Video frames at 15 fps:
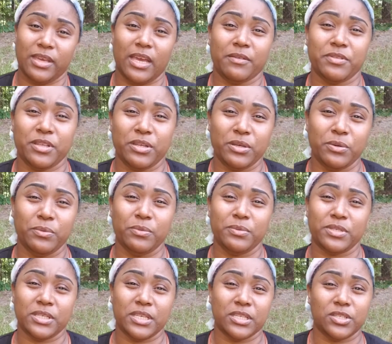have to do
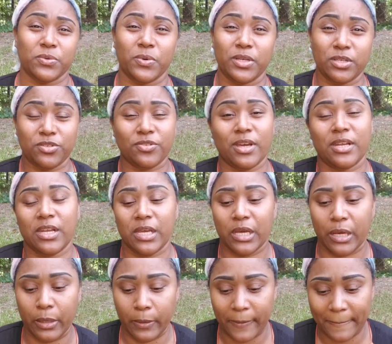to get to where you're trying to
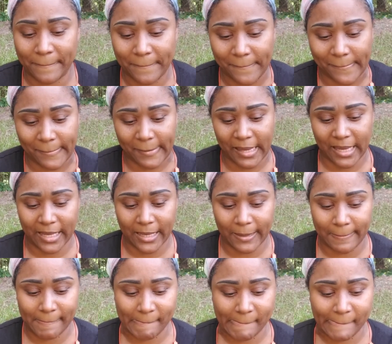go. And
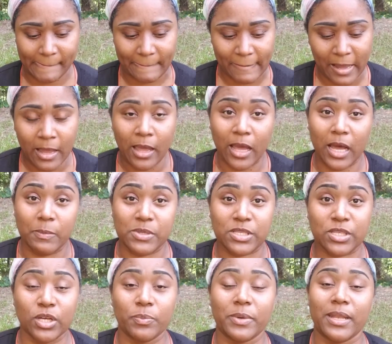I'm
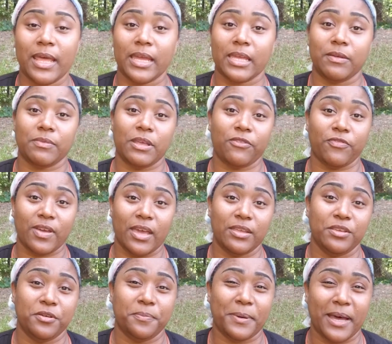assuming, like, if they find
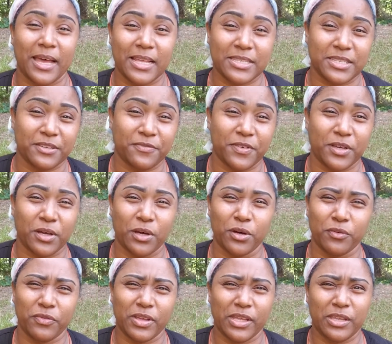you positive for
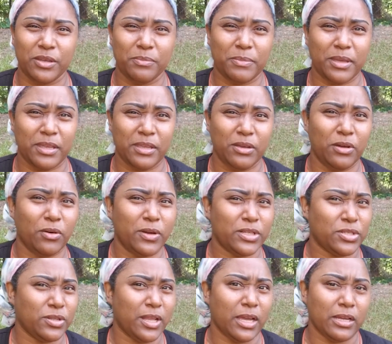COVID, you go
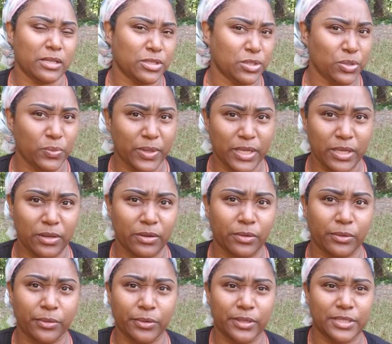into like a 2-week
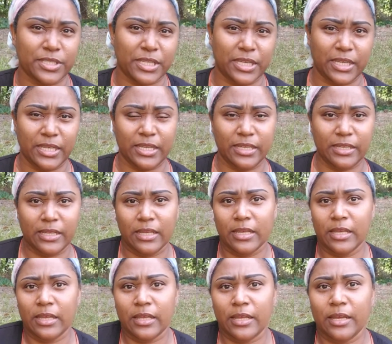quarantine
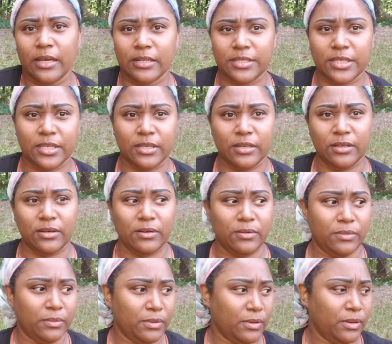until,
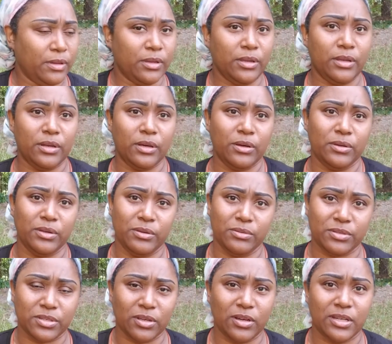you know, you
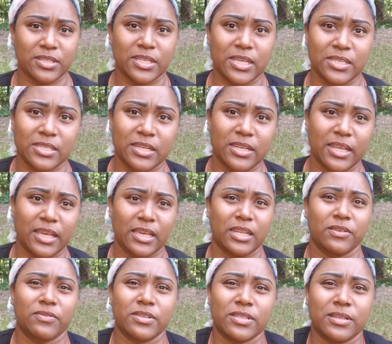start testing
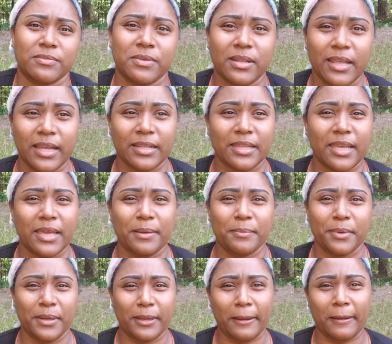negative or something like that.
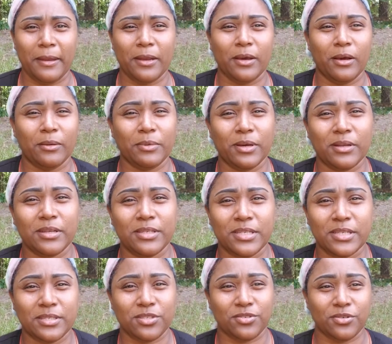But, you know, I'm gonna
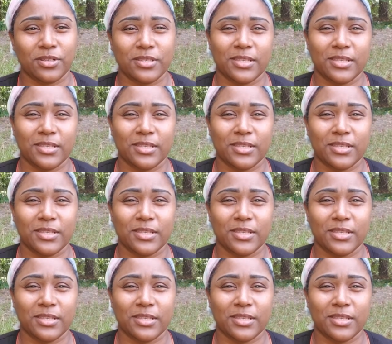just trust